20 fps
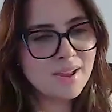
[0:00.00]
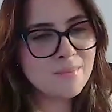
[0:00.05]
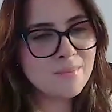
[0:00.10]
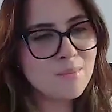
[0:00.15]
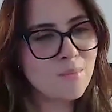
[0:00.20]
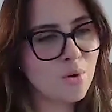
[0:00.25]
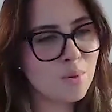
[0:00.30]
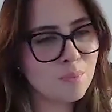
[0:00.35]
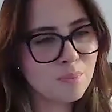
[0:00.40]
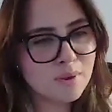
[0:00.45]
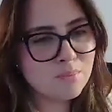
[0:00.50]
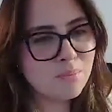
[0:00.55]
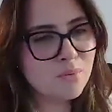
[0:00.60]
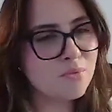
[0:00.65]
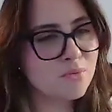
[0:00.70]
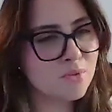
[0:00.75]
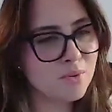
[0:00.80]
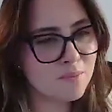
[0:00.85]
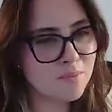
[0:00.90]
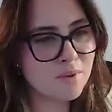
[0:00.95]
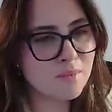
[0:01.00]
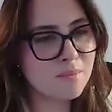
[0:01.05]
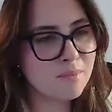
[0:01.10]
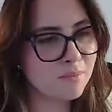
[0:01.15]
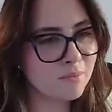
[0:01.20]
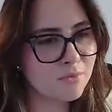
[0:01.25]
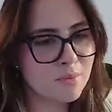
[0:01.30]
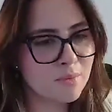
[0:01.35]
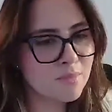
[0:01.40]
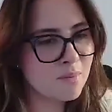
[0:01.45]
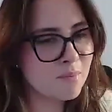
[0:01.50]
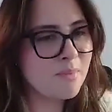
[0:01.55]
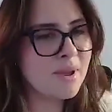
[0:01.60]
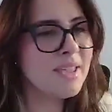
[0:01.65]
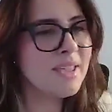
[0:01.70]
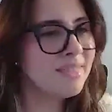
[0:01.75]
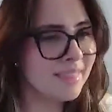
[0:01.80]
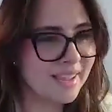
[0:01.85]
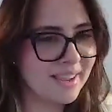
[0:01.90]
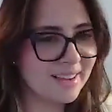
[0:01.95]
more people from the
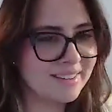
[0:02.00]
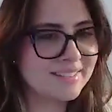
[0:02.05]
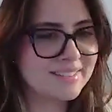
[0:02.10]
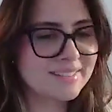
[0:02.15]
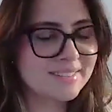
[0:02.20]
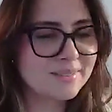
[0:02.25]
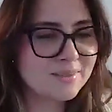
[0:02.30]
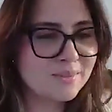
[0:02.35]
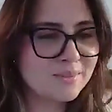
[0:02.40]
mainland?